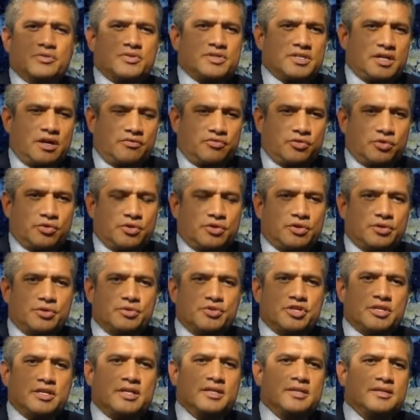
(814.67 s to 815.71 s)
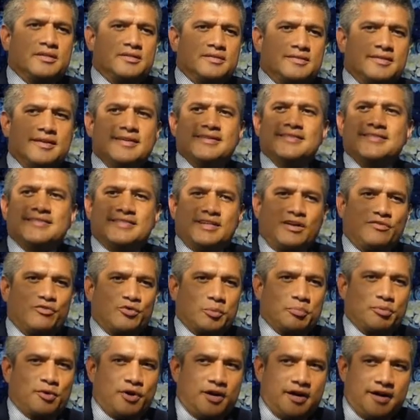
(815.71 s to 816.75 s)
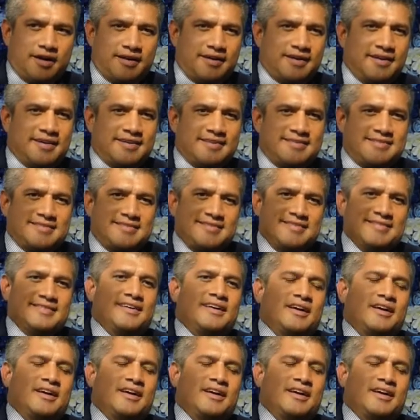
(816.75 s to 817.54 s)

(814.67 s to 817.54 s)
several Gucci's, several Pradas.